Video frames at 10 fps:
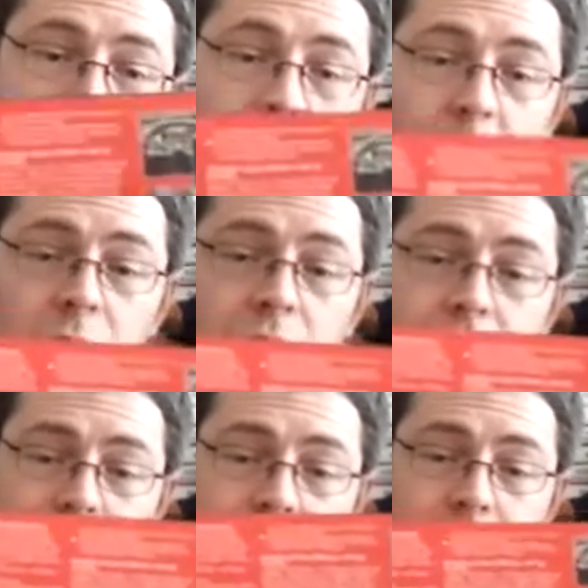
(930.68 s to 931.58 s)
condition. The
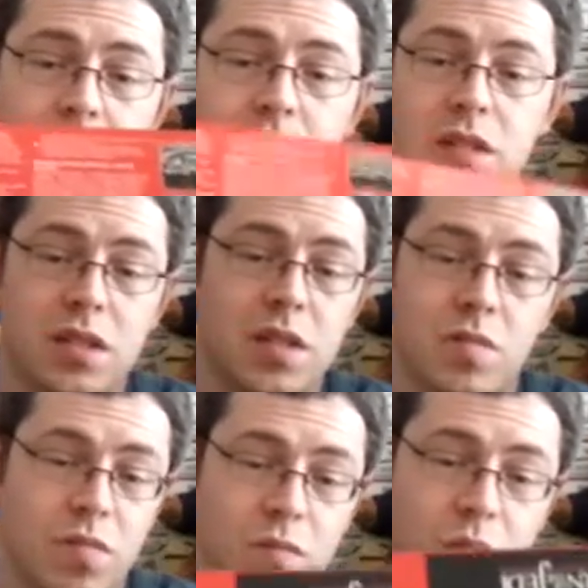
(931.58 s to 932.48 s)
box
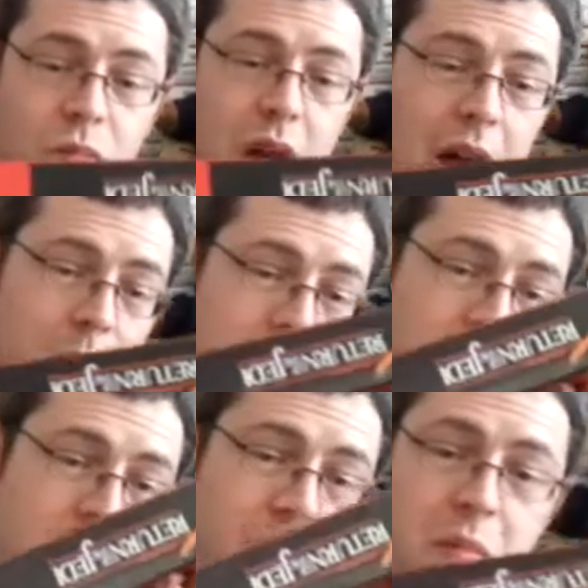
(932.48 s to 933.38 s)
is
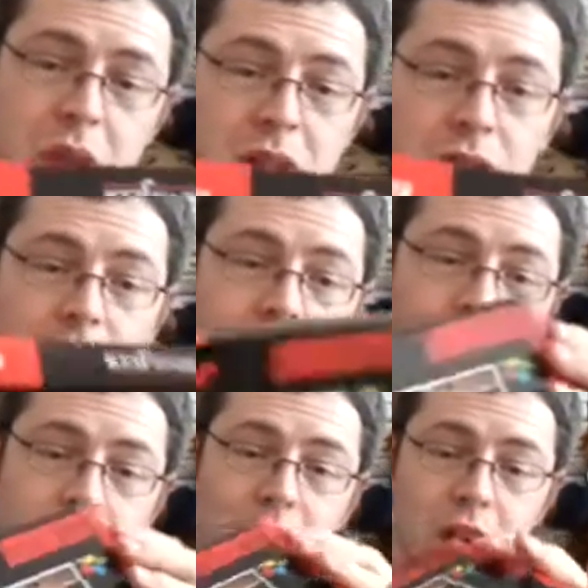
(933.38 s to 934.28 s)
absolutely mint.
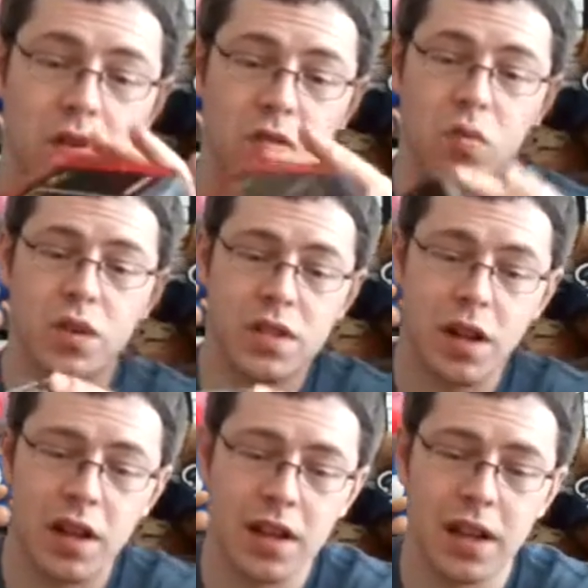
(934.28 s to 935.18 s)
There's one
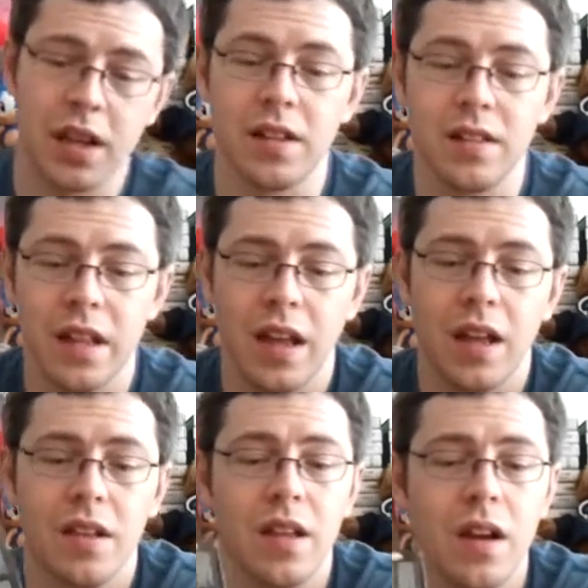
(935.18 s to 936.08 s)
tiny little
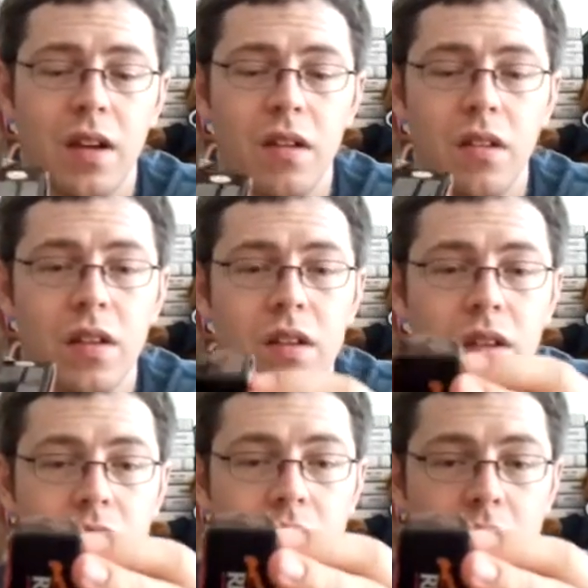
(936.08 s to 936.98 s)
ding there,
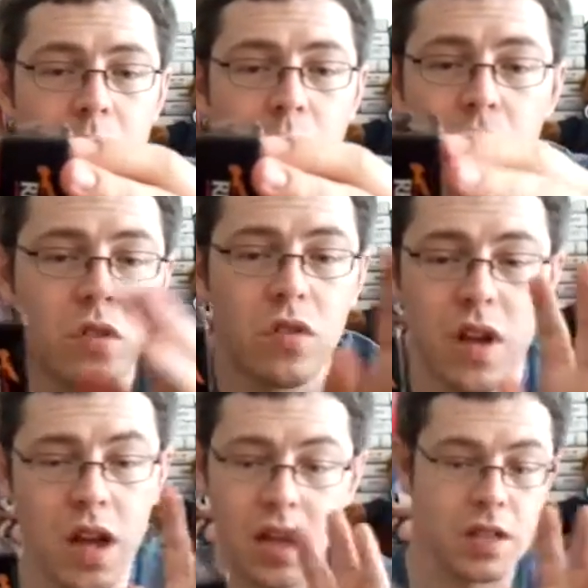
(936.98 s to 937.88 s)
but other
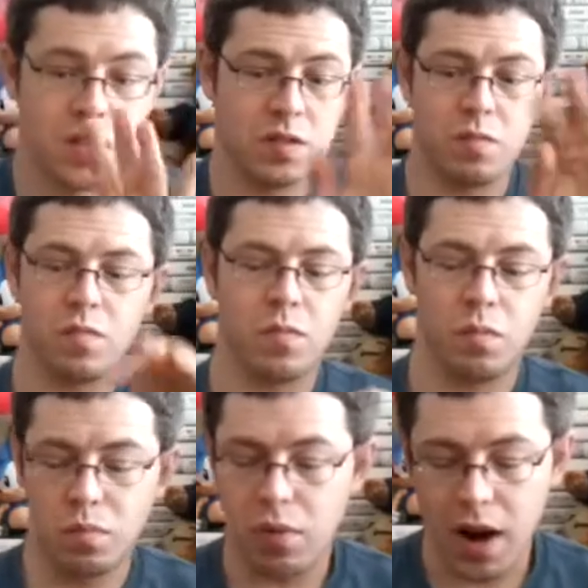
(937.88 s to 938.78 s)
than that, it's
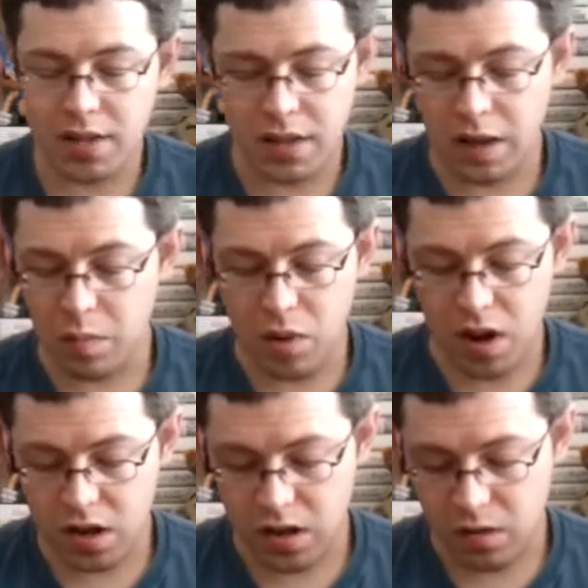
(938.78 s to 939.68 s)
practically
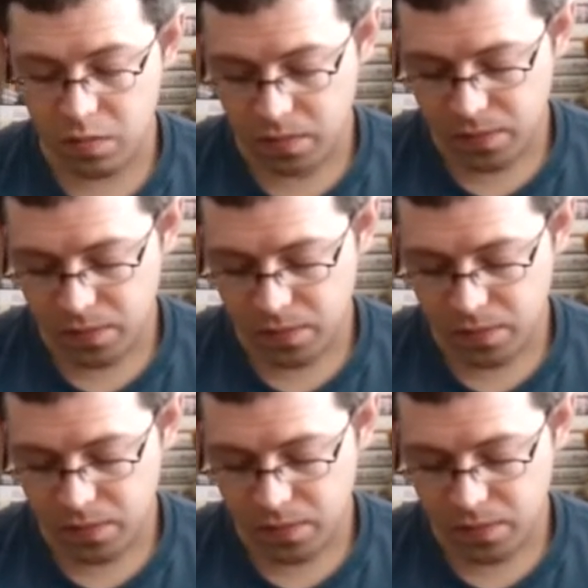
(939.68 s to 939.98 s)
brand new.